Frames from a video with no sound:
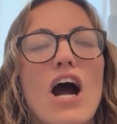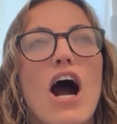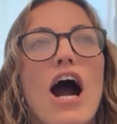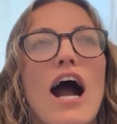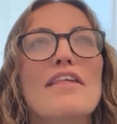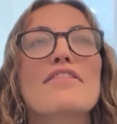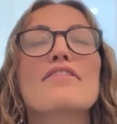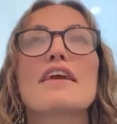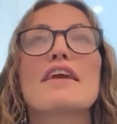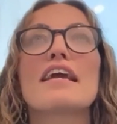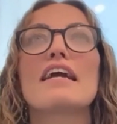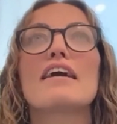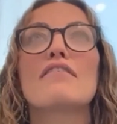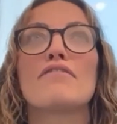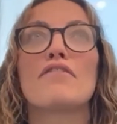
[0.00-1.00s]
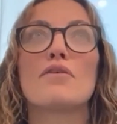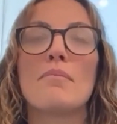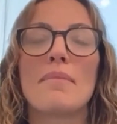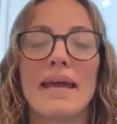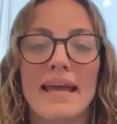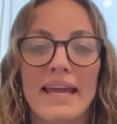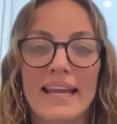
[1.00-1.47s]
I think for
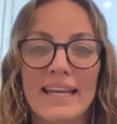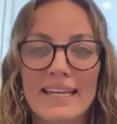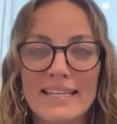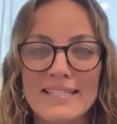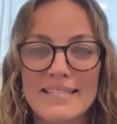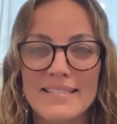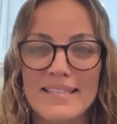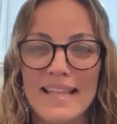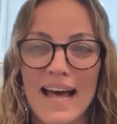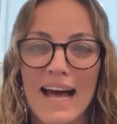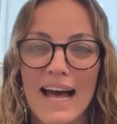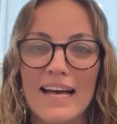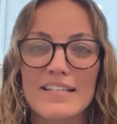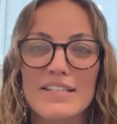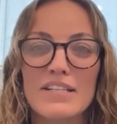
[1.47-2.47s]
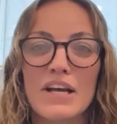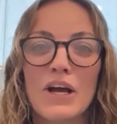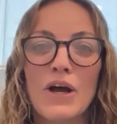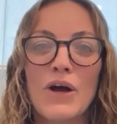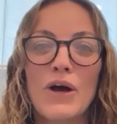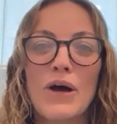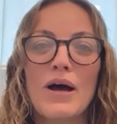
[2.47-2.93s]
me is that
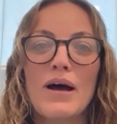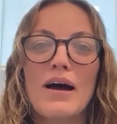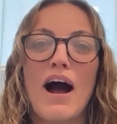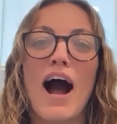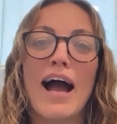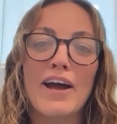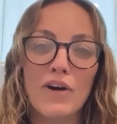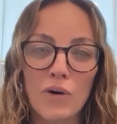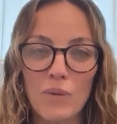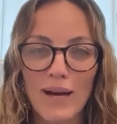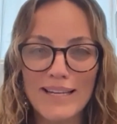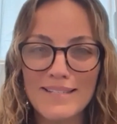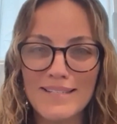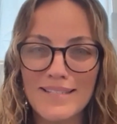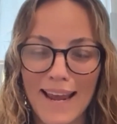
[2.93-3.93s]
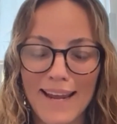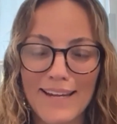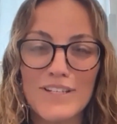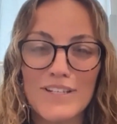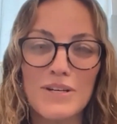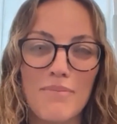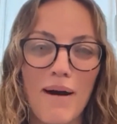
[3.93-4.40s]
I always
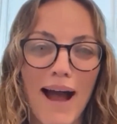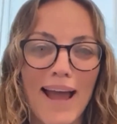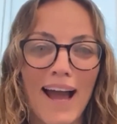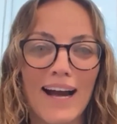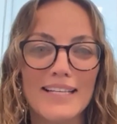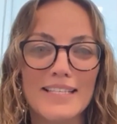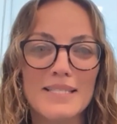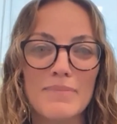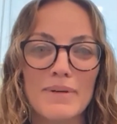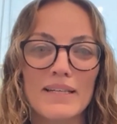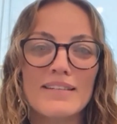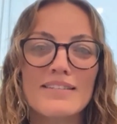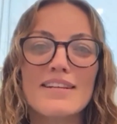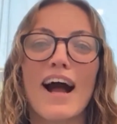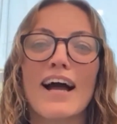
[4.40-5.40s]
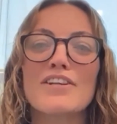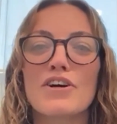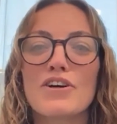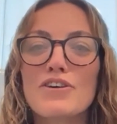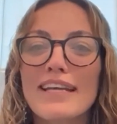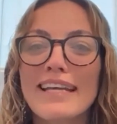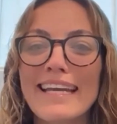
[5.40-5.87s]
say to my husband, I
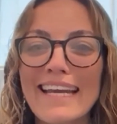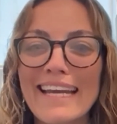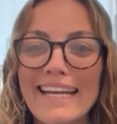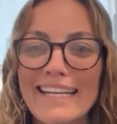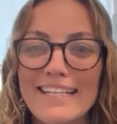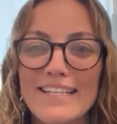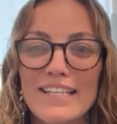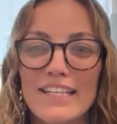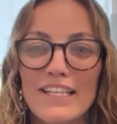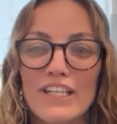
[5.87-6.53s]
don't need